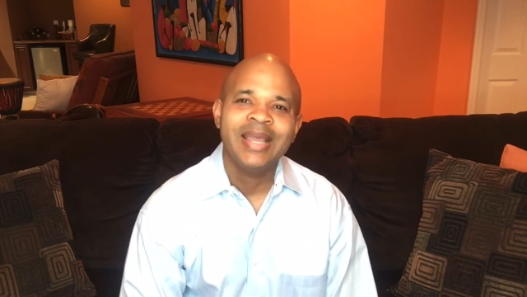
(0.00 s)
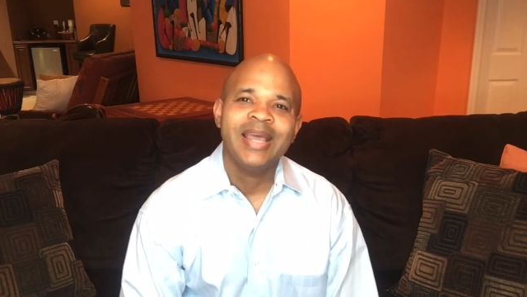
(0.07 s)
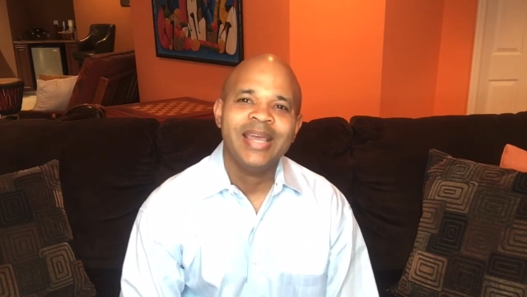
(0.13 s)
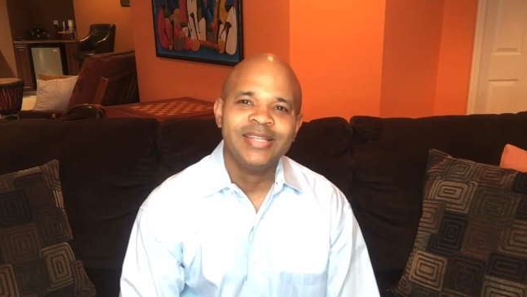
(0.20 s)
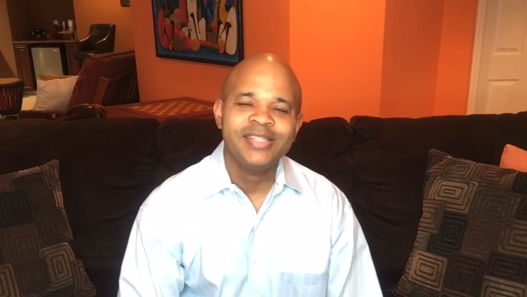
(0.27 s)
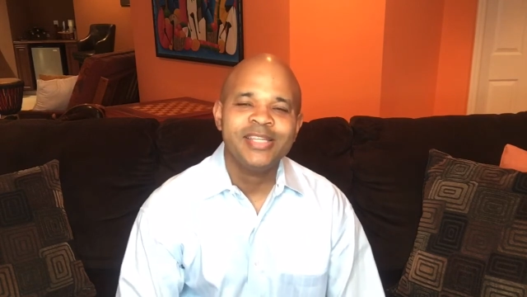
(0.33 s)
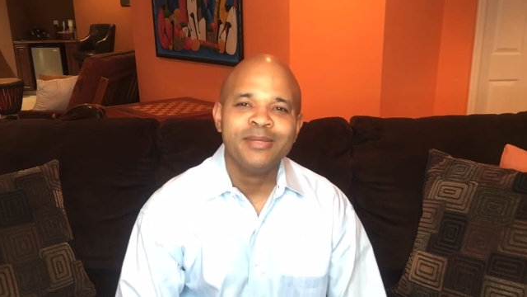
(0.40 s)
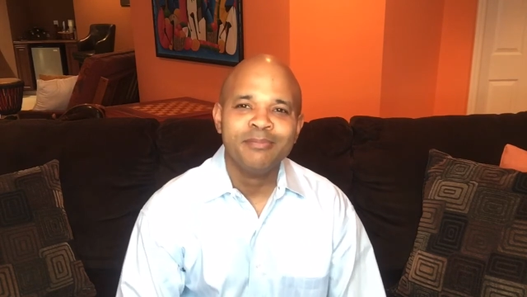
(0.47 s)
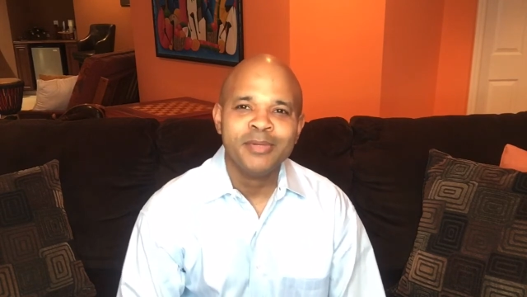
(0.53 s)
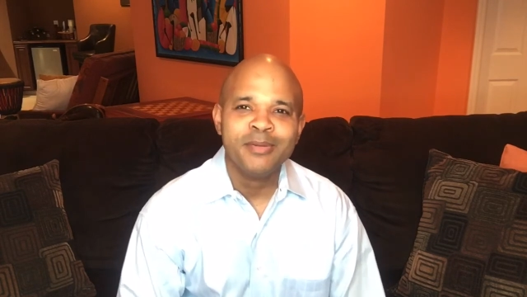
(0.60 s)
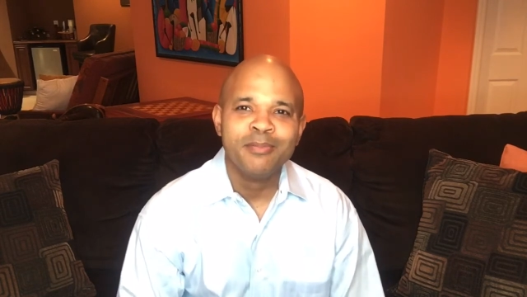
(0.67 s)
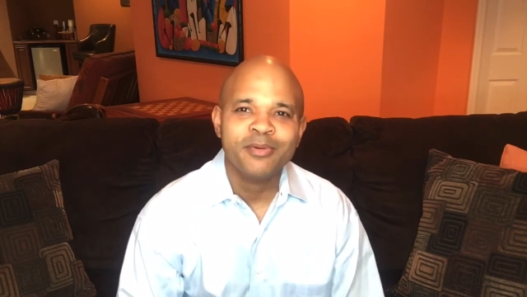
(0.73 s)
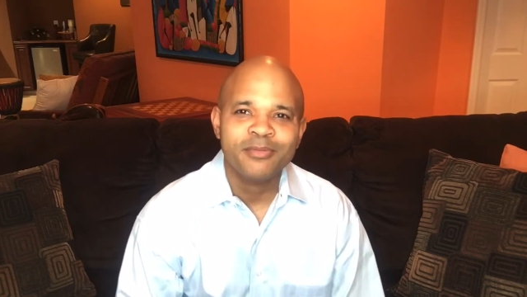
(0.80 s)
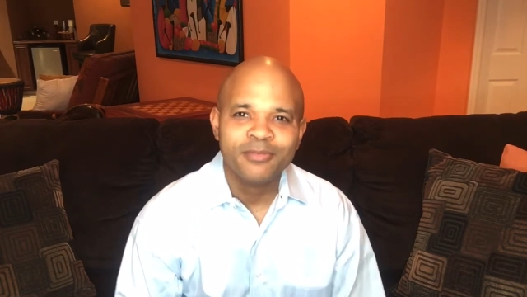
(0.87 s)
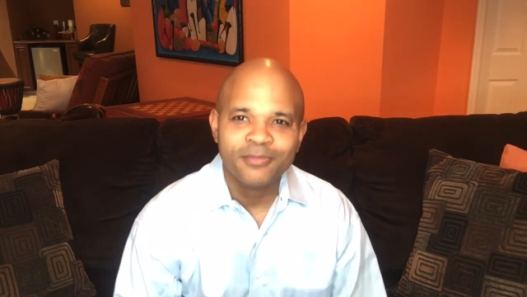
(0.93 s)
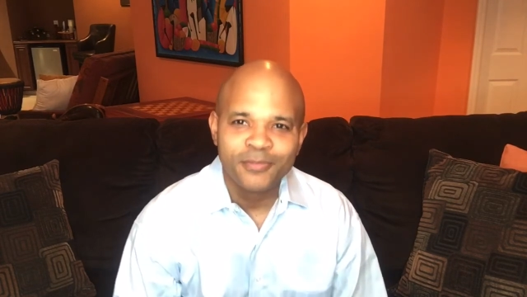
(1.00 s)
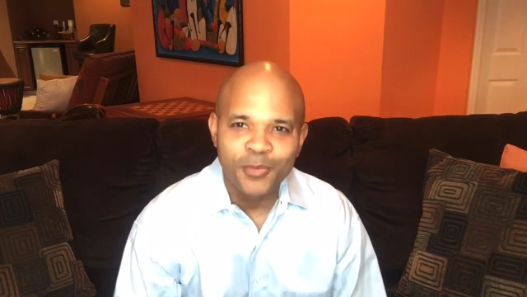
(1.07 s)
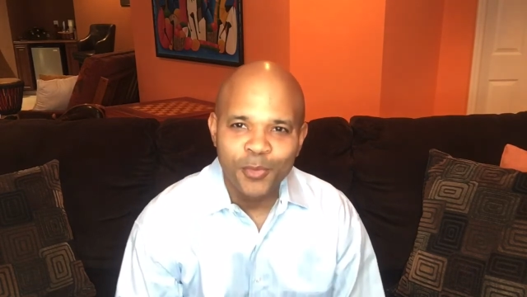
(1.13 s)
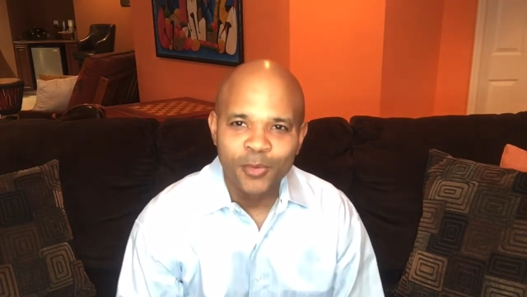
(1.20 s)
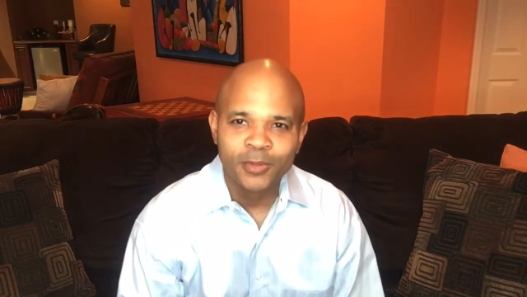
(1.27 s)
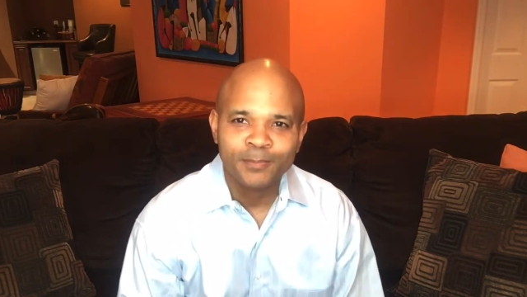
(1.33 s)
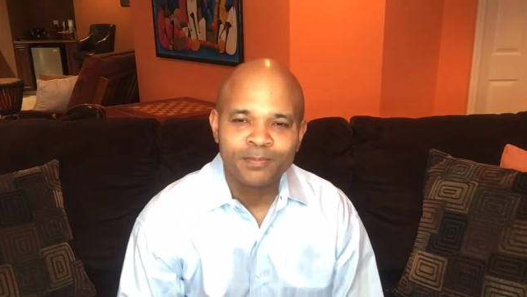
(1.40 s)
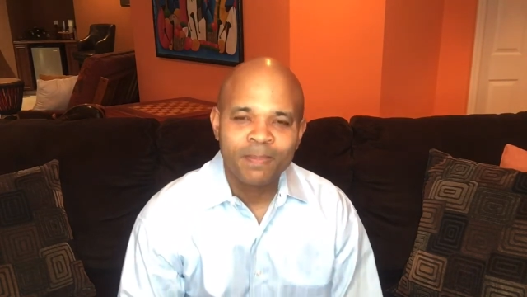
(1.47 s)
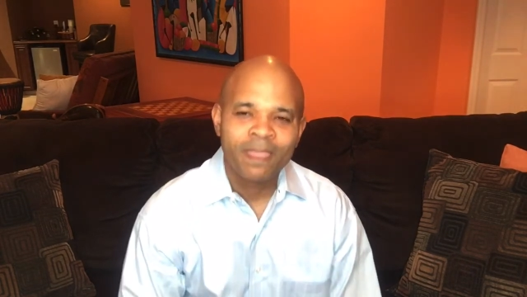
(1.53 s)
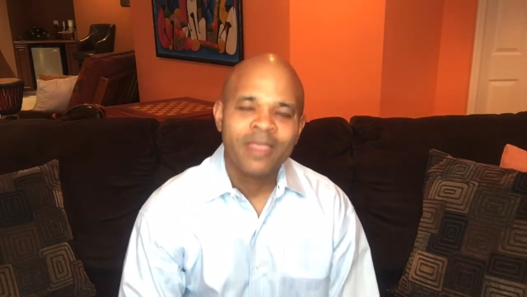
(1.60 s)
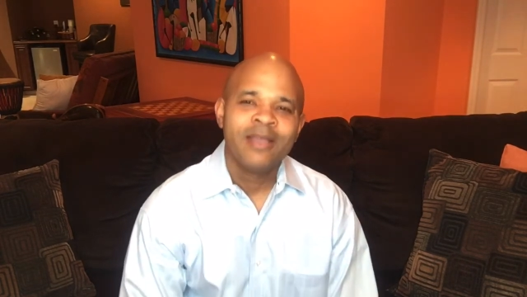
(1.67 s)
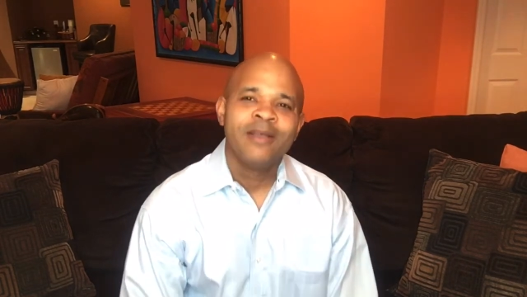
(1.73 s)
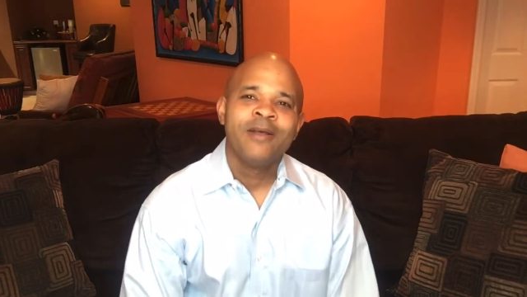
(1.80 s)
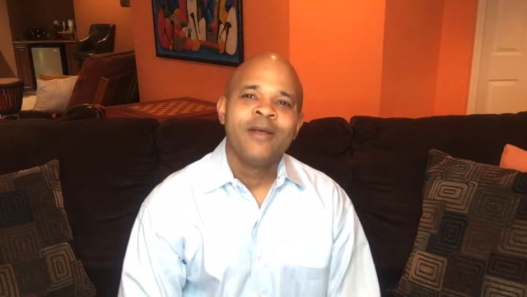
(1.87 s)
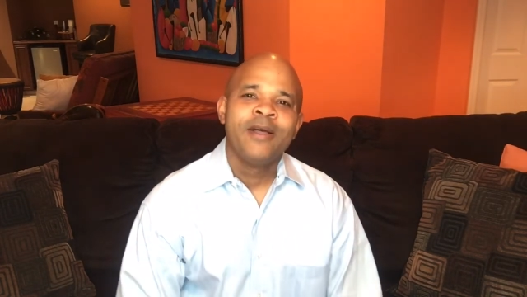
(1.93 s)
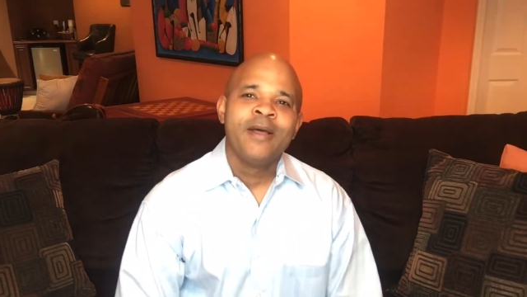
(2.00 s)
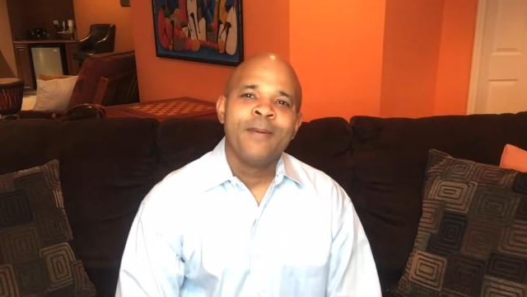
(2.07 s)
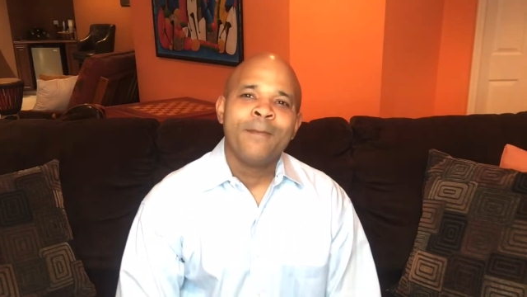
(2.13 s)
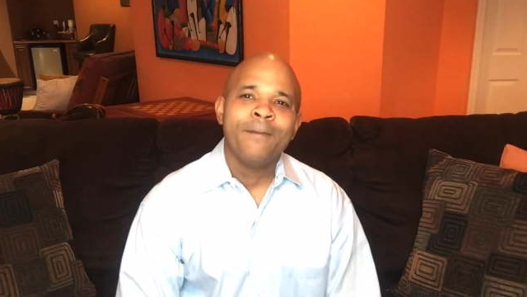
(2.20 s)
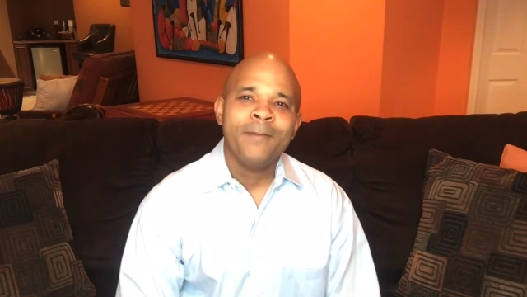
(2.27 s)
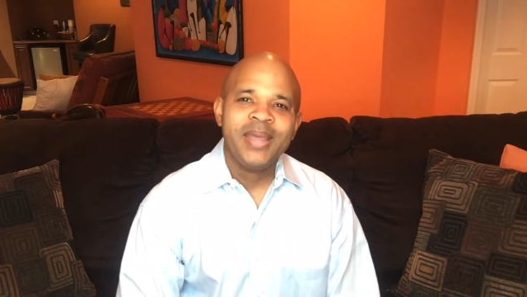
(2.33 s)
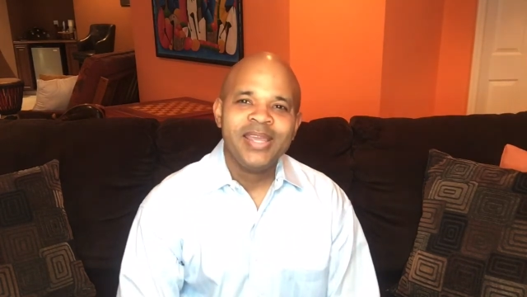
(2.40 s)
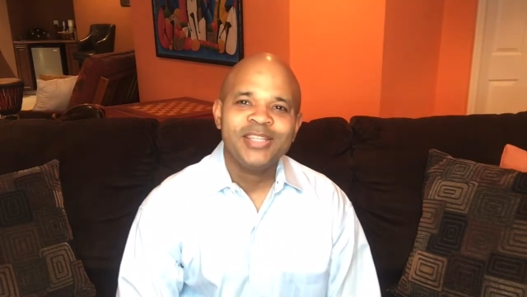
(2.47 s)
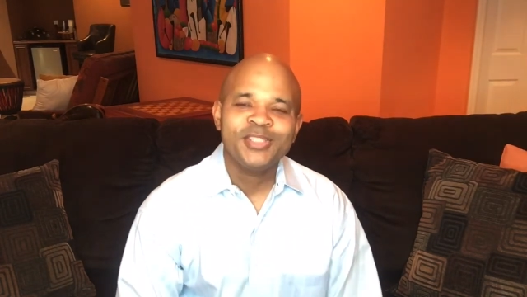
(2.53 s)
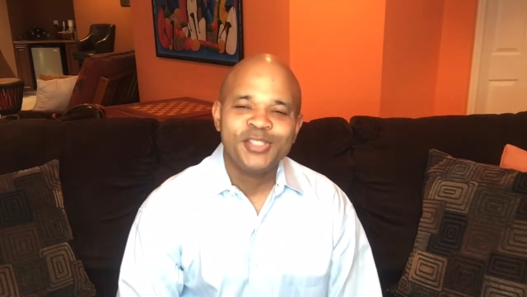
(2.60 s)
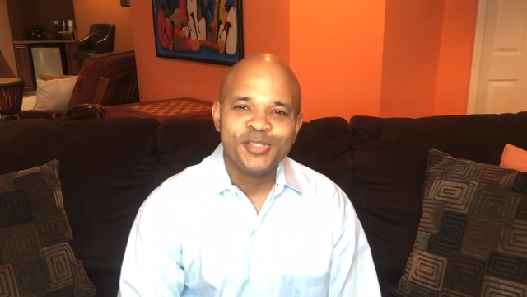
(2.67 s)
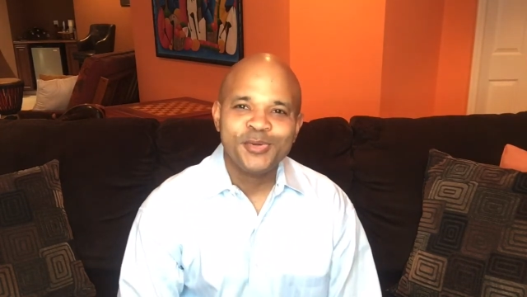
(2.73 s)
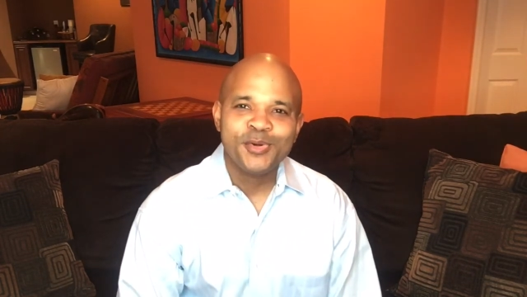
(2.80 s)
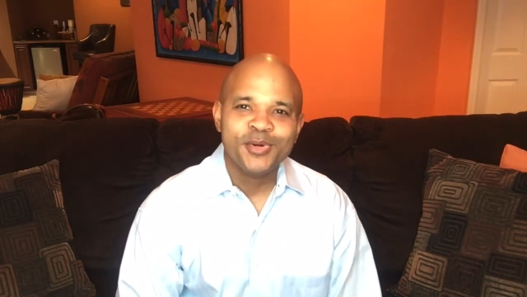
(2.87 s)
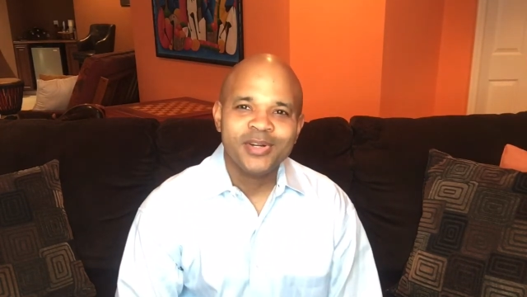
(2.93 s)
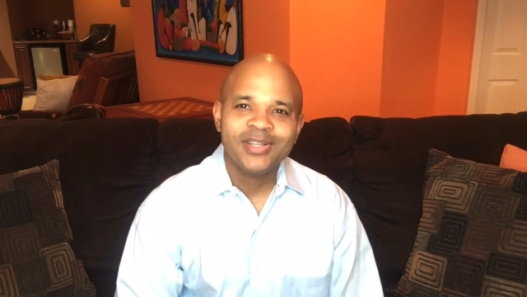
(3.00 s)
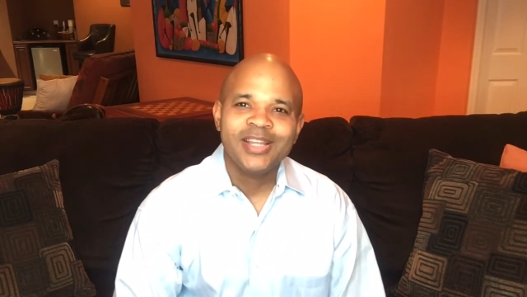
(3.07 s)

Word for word: And tip number four, make sure